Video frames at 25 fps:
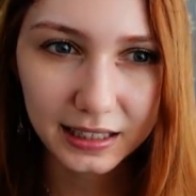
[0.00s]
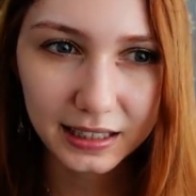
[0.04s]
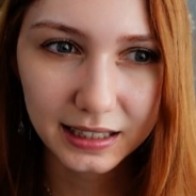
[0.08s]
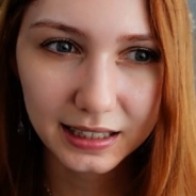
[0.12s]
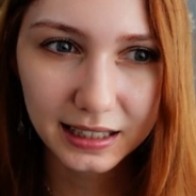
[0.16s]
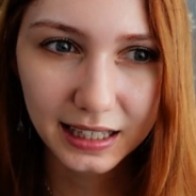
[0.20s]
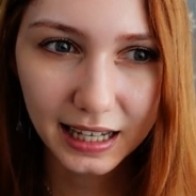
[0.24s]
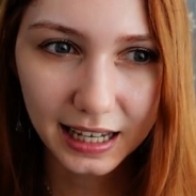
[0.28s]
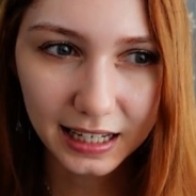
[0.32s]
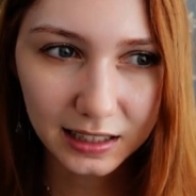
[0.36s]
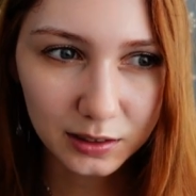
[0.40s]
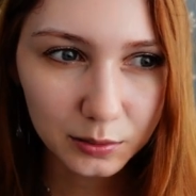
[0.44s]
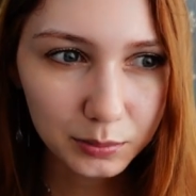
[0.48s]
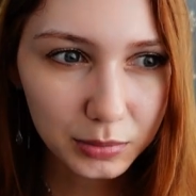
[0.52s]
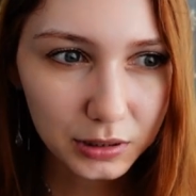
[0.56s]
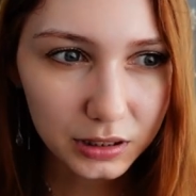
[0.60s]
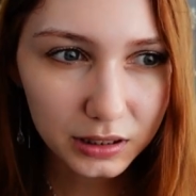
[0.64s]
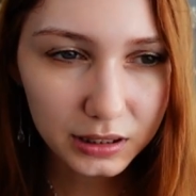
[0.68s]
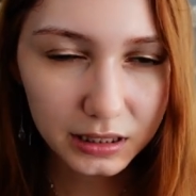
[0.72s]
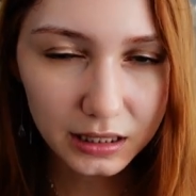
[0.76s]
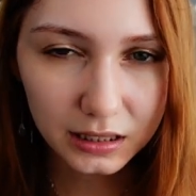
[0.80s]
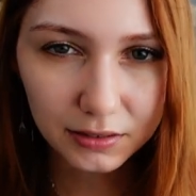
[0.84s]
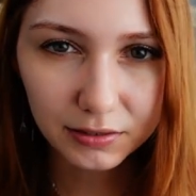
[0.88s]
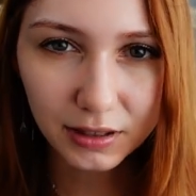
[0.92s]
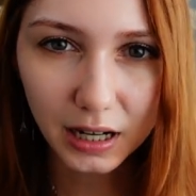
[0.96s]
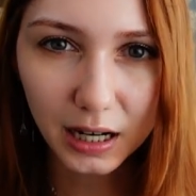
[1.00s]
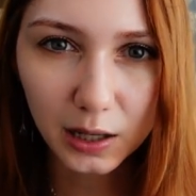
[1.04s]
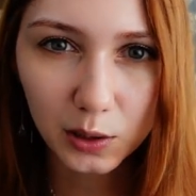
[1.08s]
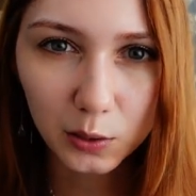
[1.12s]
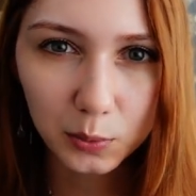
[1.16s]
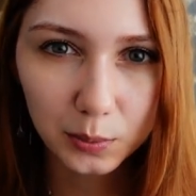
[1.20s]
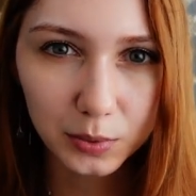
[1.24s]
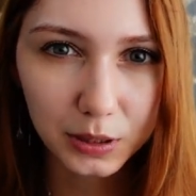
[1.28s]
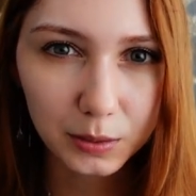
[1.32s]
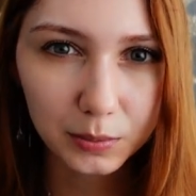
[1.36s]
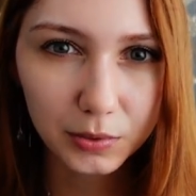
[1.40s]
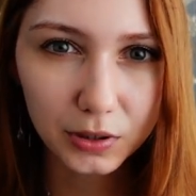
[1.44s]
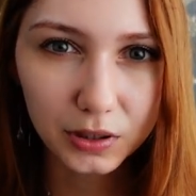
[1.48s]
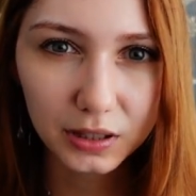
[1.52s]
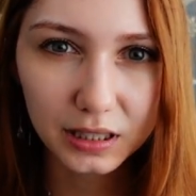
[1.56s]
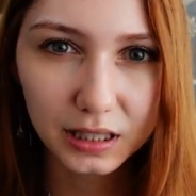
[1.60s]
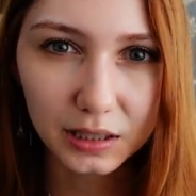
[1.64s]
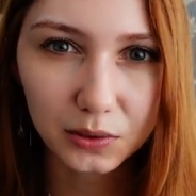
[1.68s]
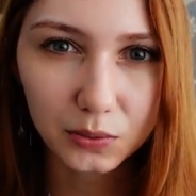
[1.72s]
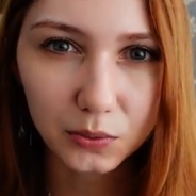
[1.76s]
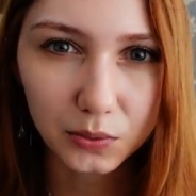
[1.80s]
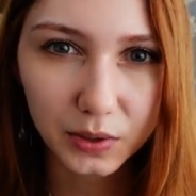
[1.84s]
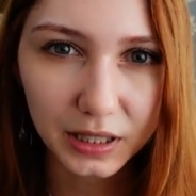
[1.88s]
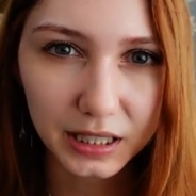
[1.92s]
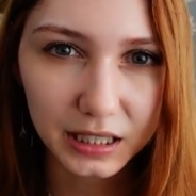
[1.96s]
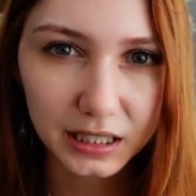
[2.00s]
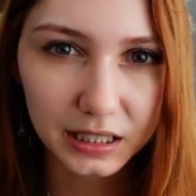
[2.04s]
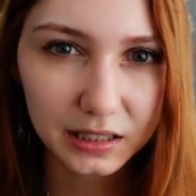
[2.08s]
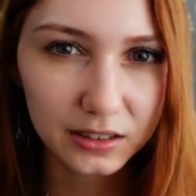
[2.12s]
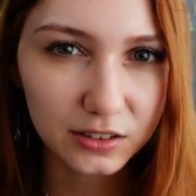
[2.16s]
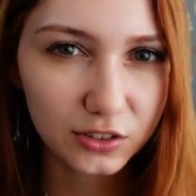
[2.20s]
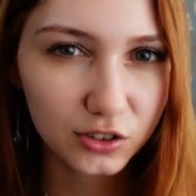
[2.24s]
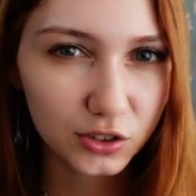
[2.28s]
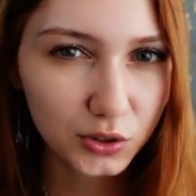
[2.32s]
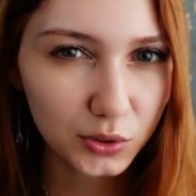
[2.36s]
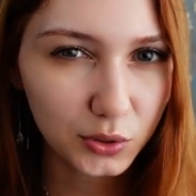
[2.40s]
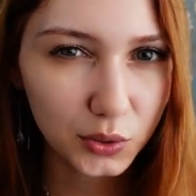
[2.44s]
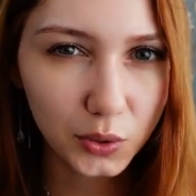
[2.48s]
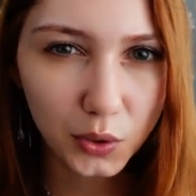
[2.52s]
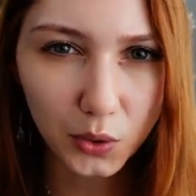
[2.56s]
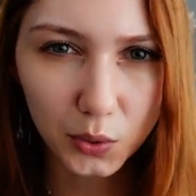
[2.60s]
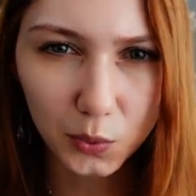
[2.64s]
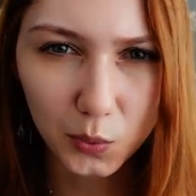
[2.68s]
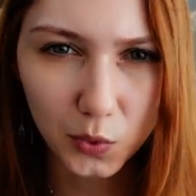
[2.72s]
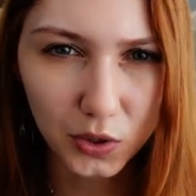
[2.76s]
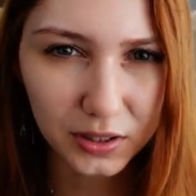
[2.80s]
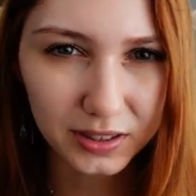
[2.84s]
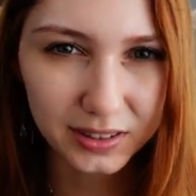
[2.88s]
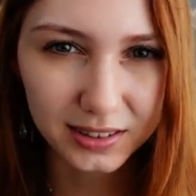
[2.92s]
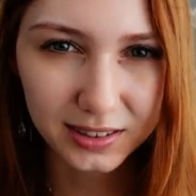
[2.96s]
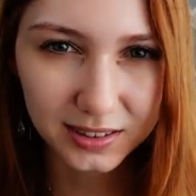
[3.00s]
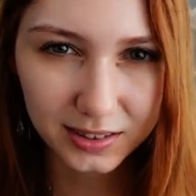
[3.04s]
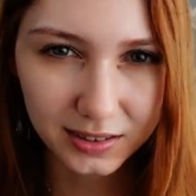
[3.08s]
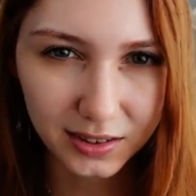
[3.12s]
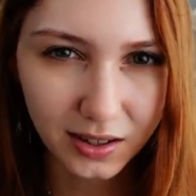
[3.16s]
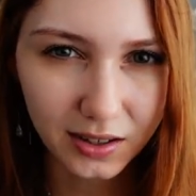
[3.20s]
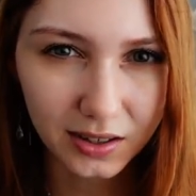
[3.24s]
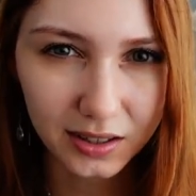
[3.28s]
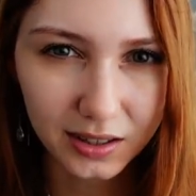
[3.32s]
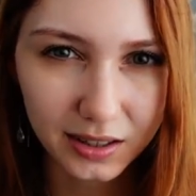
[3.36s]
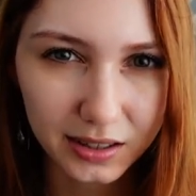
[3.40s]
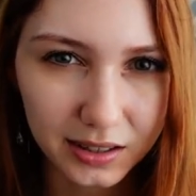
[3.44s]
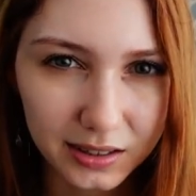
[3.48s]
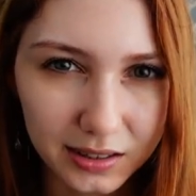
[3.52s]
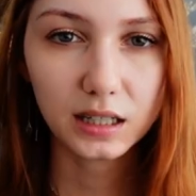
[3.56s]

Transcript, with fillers: can't believe how people can rate it 2 or 1 star.